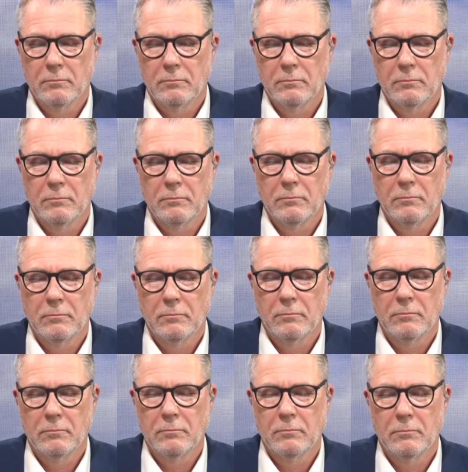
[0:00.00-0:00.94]

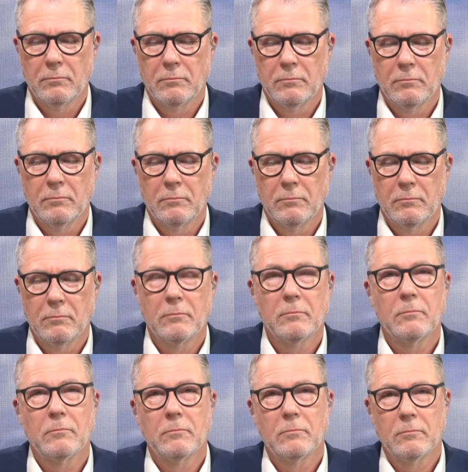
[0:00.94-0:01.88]

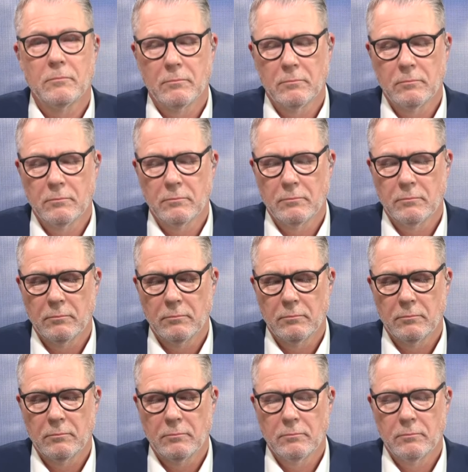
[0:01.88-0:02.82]

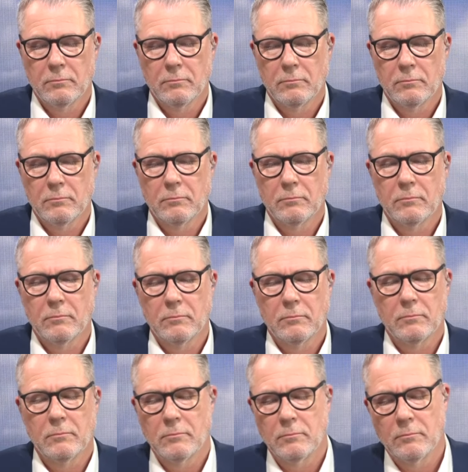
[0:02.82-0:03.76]

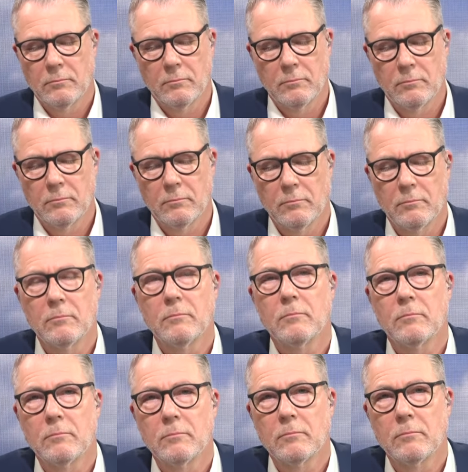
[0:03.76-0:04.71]

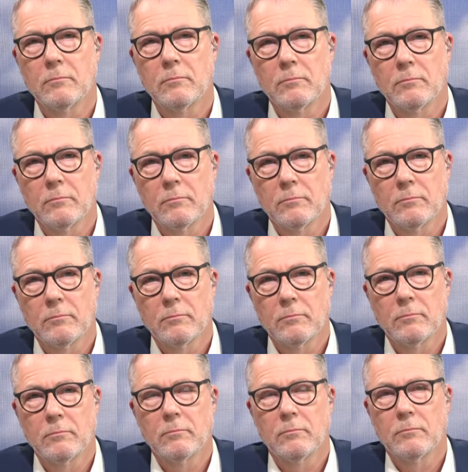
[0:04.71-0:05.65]

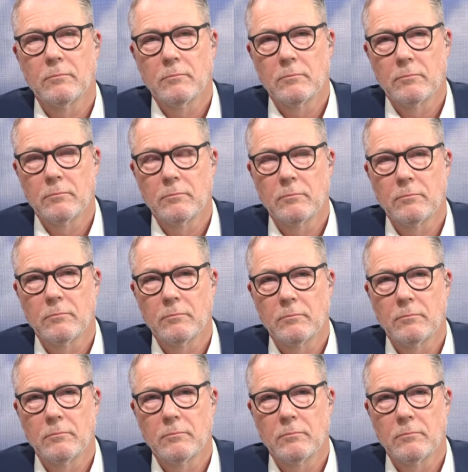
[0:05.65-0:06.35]
[no speech]